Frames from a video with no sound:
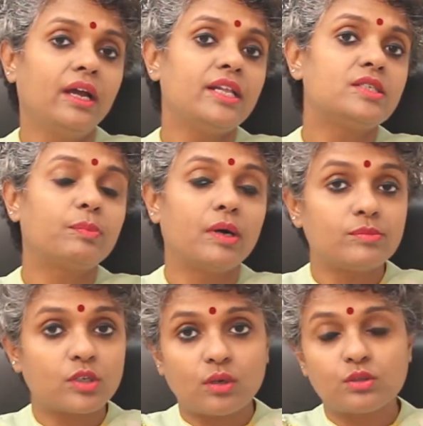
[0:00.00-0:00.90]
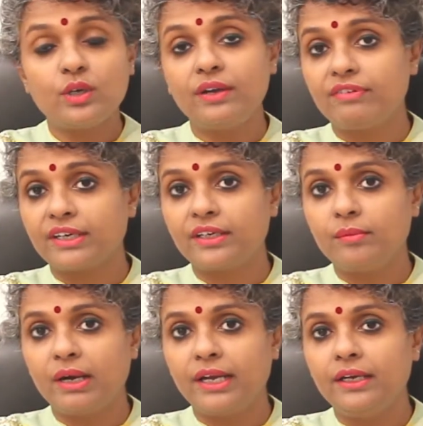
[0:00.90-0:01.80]
and sperms are also
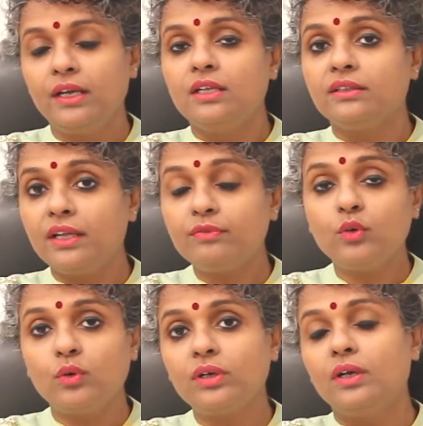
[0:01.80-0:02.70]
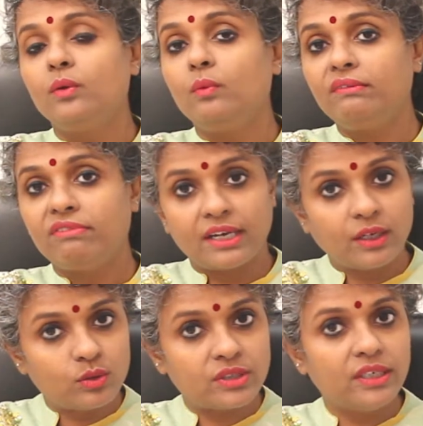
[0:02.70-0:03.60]
affected by it. Therefore, when
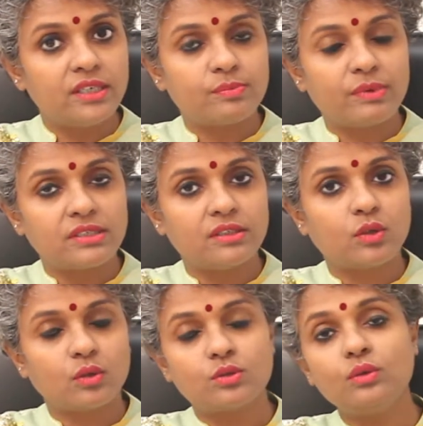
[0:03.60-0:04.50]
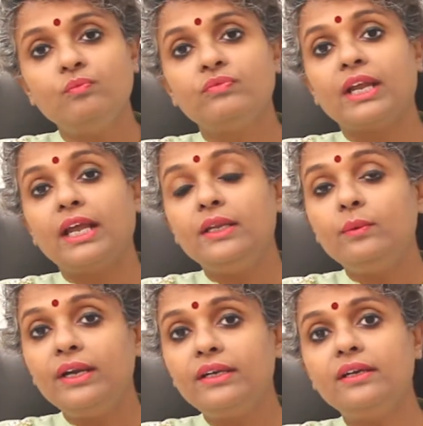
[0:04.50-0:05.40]
varicocele is present also,
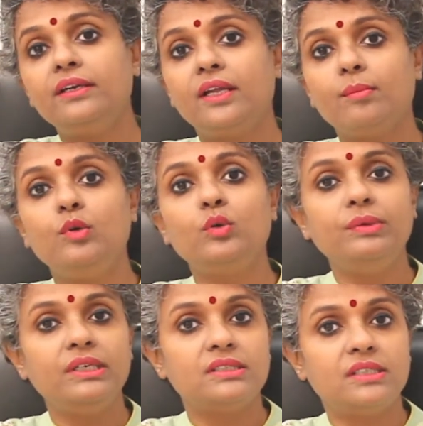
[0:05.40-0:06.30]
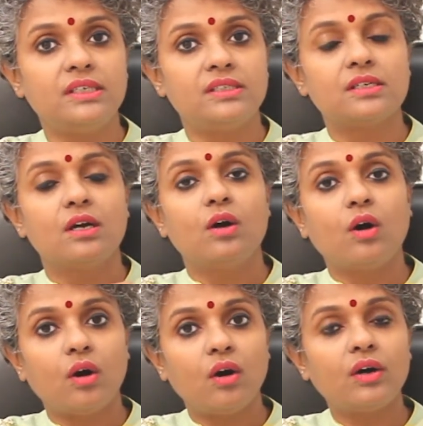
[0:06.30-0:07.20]
elevated WBCs
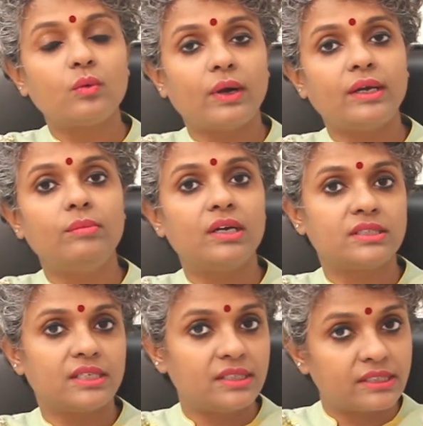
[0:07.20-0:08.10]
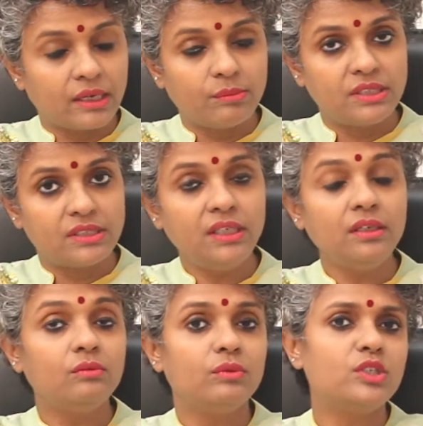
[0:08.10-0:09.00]
or white blood cells can be
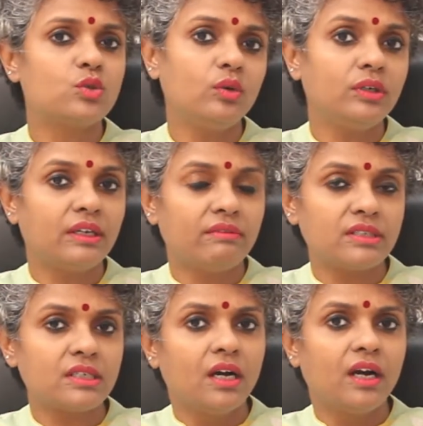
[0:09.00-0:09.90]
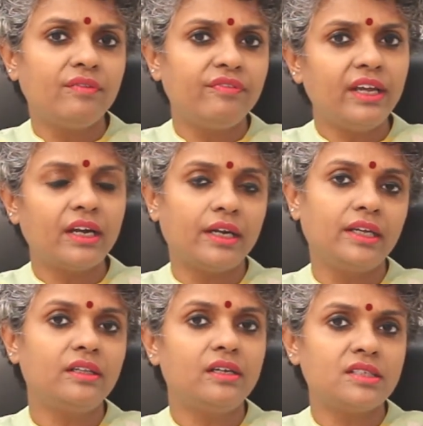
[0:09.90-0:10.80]
seen, which could give us a fair
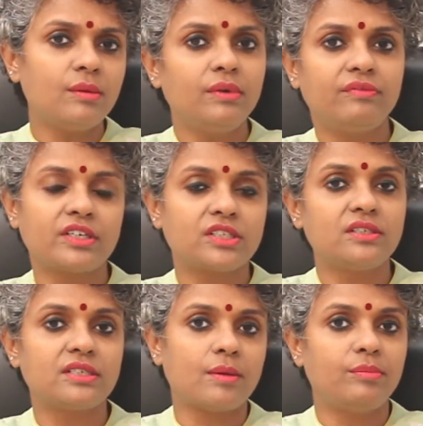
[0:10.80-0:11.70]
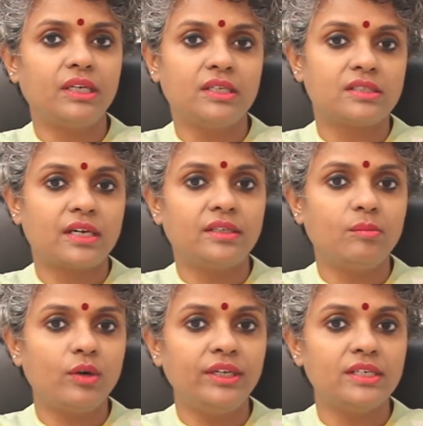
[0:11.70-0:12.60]
idea that some infection is happening inside the
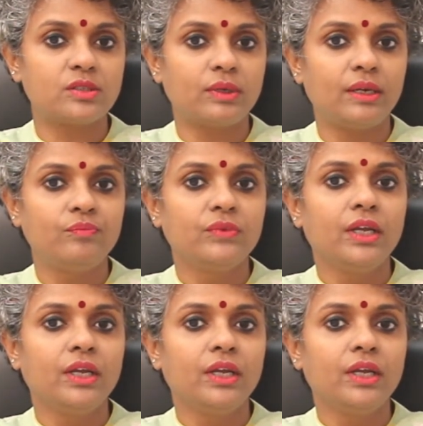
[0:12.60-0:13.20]
body as well.